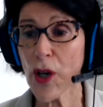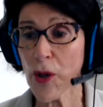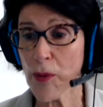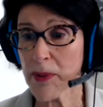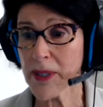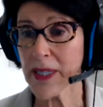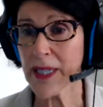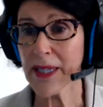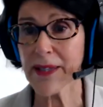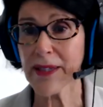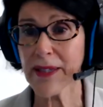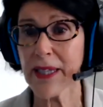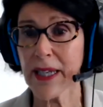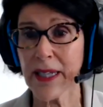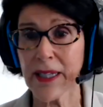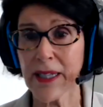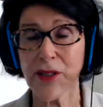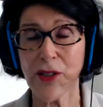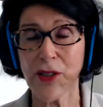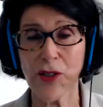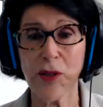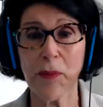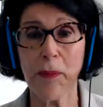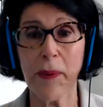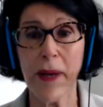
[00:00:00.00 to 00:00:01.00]
many things
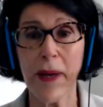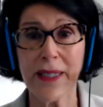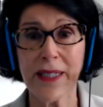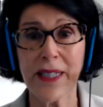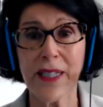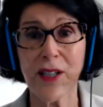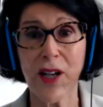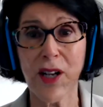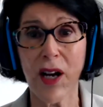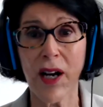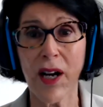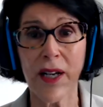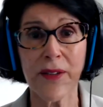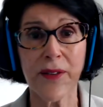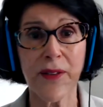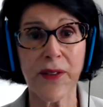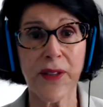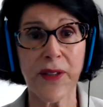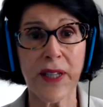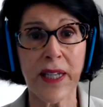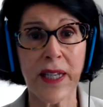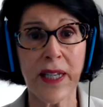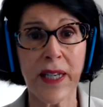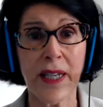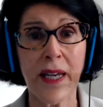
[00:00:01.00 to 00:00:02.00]
are dependent on
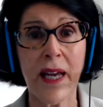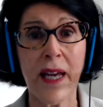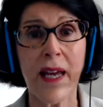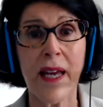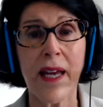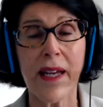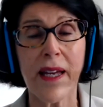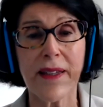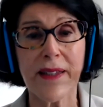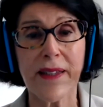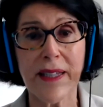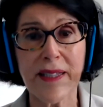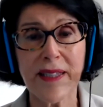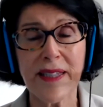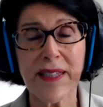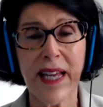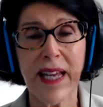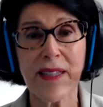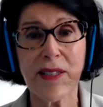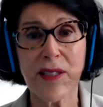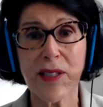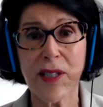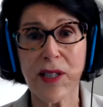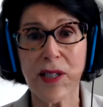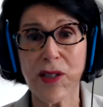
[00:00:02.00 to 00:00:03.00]
the
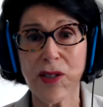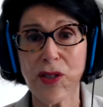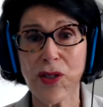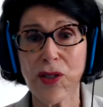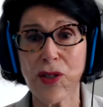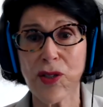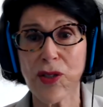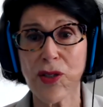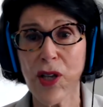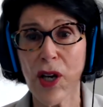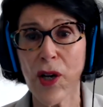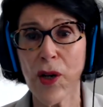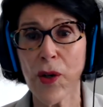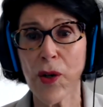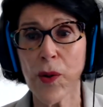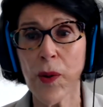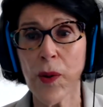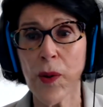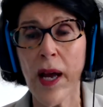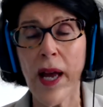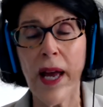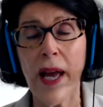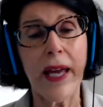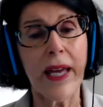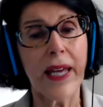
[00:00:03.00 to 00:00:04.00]
census. So
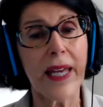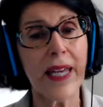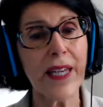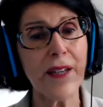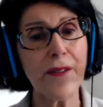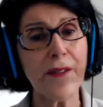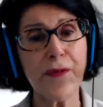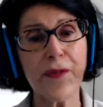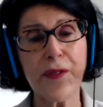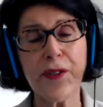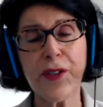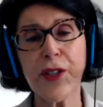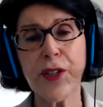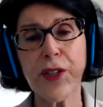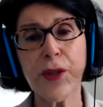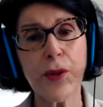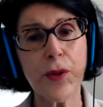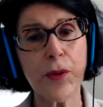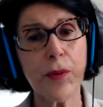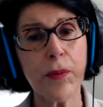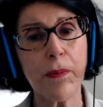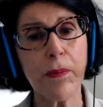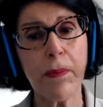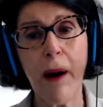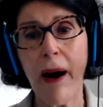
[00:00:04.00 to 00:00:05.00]
if
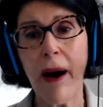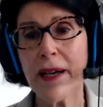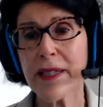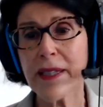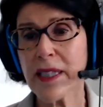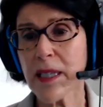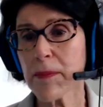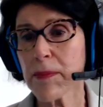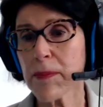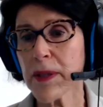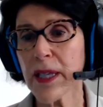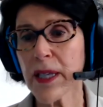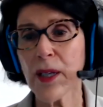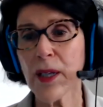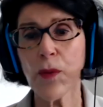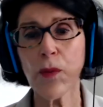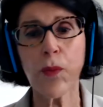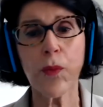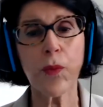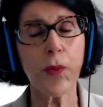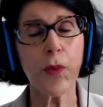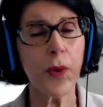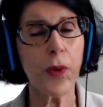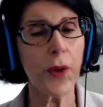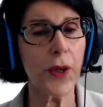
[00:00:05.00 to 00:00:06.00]
you possibly
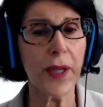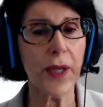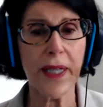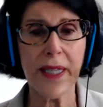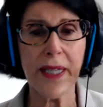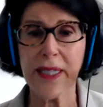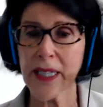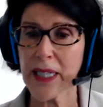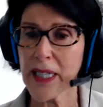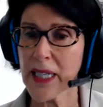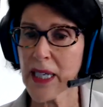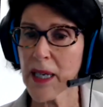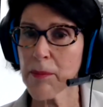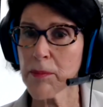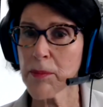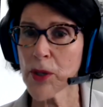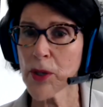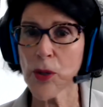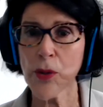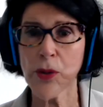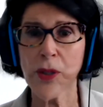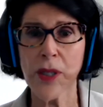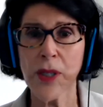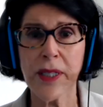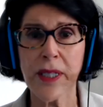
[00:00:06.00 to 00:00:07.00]
work in a
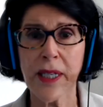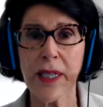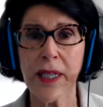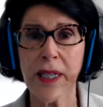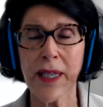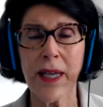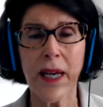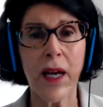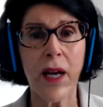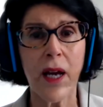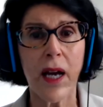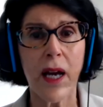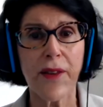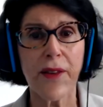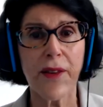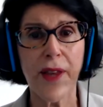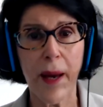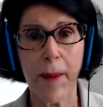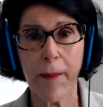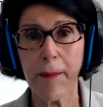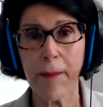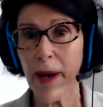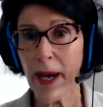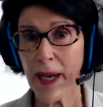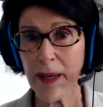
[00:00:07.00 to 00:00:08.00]
community
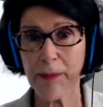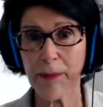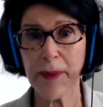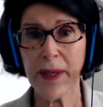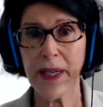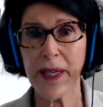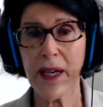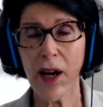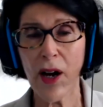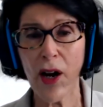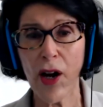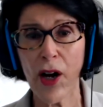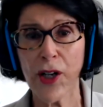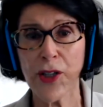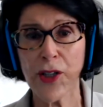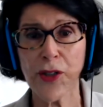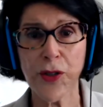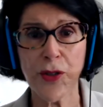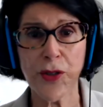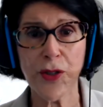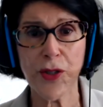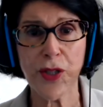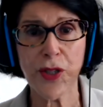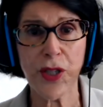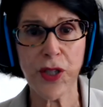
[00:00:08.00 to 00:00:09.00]
that might be a harder
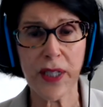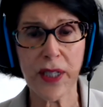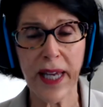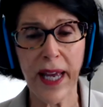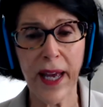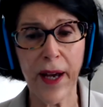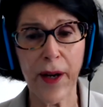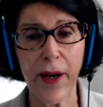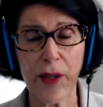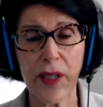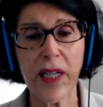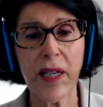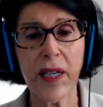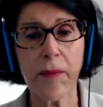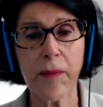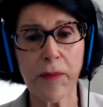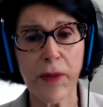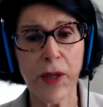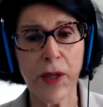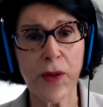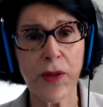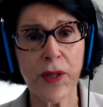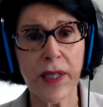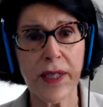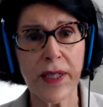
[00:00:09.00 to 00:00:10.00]
to count
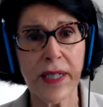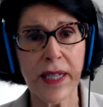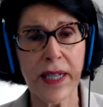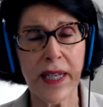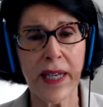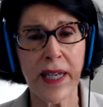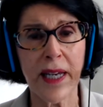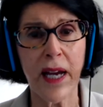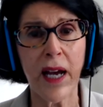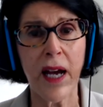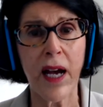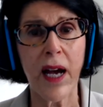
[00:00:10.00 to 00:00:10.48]
community,